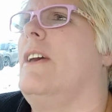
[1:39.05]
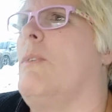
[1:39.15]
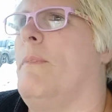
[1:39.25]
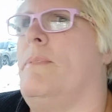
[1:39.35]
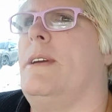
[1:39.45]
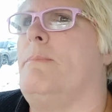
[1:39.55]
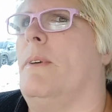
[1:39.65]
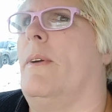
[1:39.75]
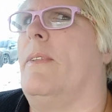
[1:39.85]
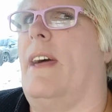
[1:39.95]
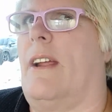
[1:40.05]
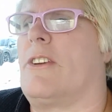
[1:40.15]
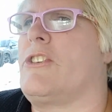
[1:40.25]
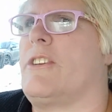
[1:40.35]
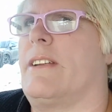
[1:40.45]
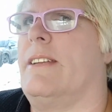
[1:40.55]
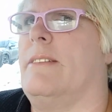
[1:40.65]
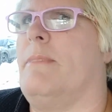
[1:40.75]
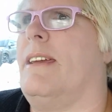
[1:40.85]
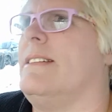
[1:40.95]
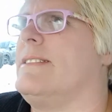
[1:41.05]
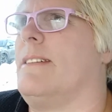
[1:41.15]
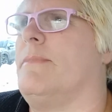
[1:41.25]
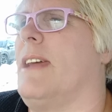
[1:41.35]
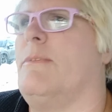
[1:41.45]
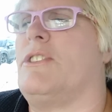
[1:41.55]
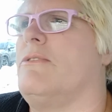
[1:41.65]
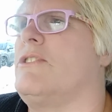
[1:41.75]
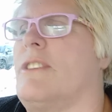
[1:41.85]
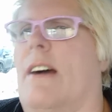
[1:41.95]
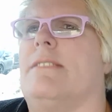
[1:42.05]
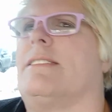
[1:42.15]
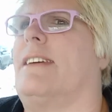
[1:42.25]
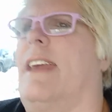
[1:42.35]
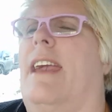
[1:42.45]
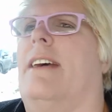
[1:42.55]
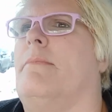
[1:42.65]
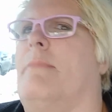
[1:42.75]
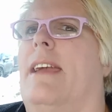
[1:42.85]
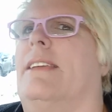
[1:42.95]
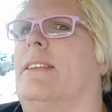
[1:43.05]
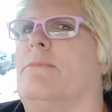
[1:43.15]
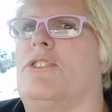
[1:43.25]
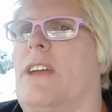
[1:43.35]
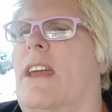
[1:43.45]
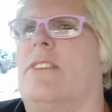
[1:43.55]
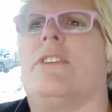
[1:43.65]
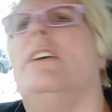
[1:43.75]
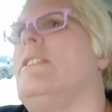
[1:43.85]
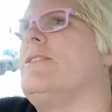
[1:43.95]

with people that are shitty to me, and sometimes you just can't make them change.